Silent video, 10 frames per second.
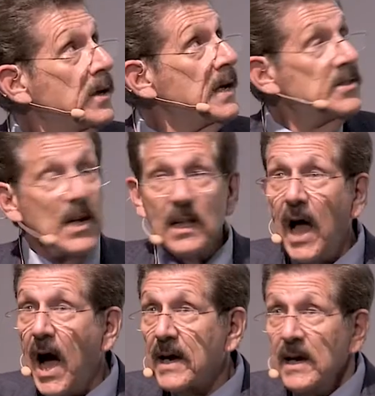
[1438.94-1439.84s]
looking at the
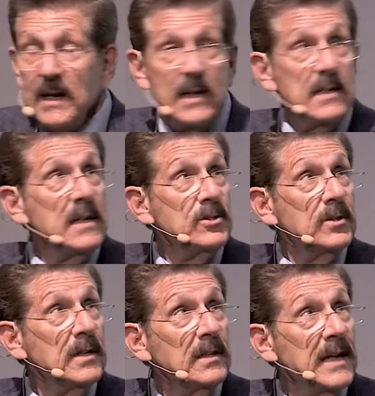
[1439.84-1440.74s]
clock. He needs
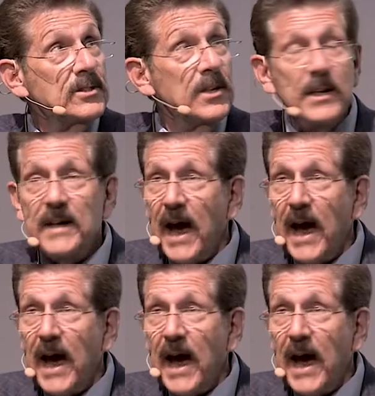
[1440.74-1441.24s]
it in less than an